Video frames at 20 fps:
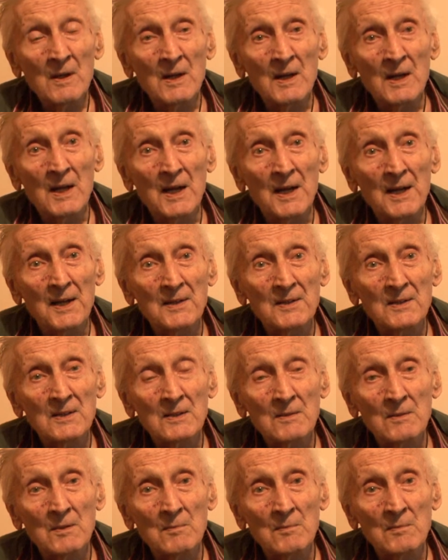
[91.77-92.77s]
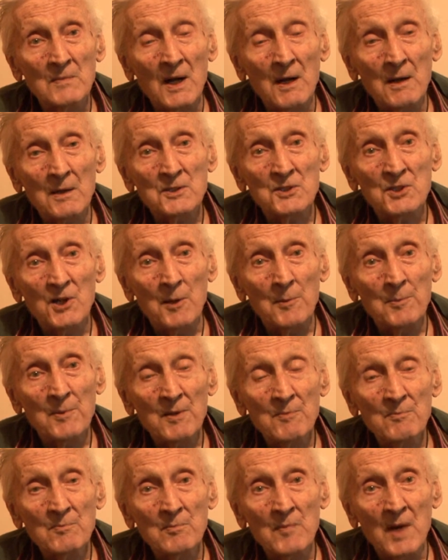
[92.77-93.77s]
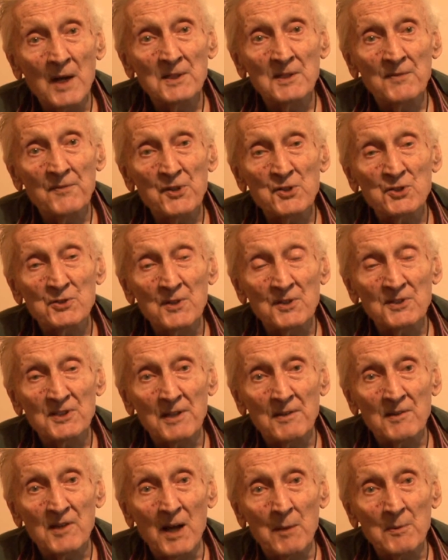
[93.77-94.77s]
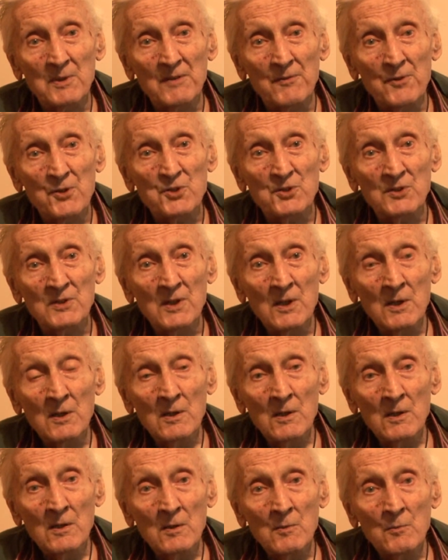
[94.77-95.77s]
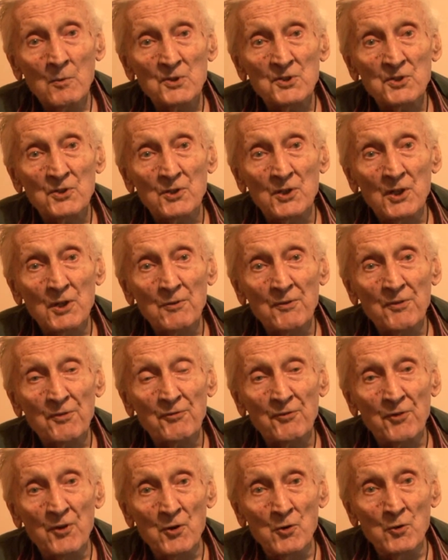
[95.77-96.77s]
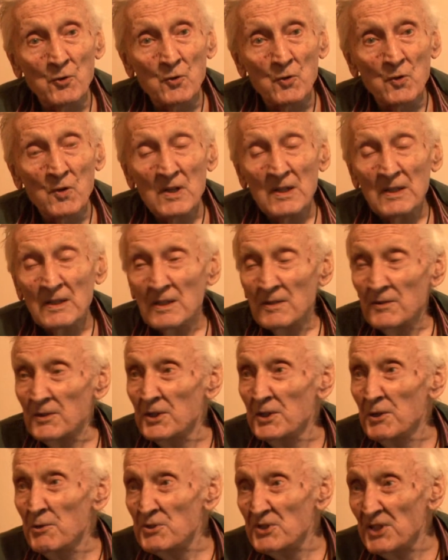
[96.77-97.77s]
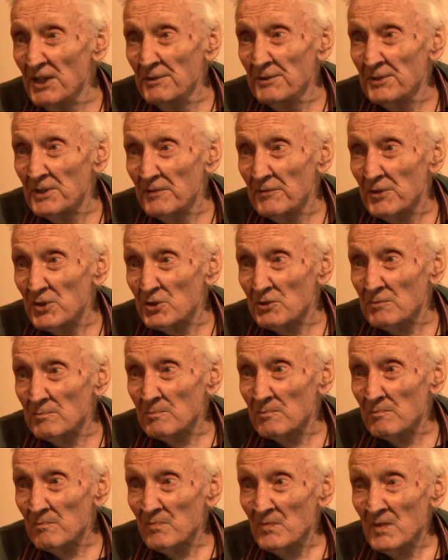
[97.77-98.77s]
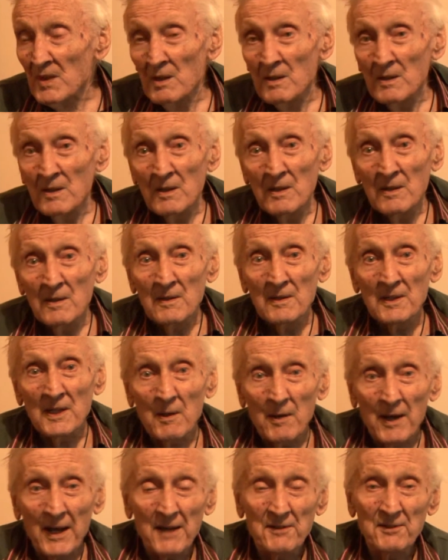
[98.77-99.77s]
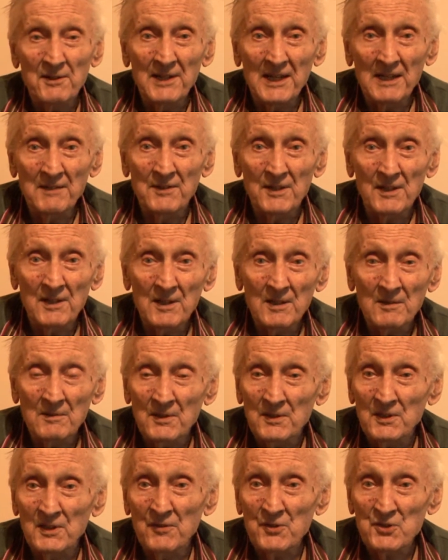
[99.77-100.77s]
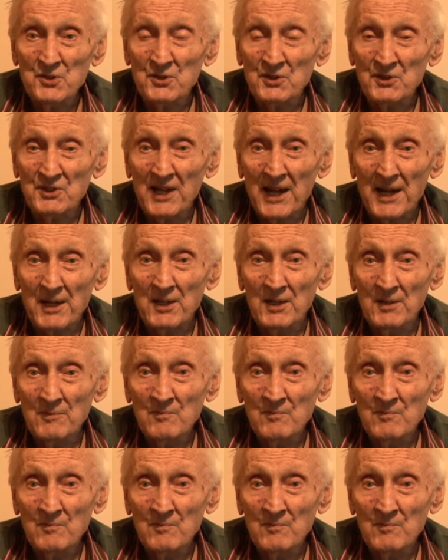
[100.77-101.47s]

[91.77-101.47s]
And our job, my division, the 10th Armoured Division, was to go through the New Zealand Division. Now I had to lead the division attack.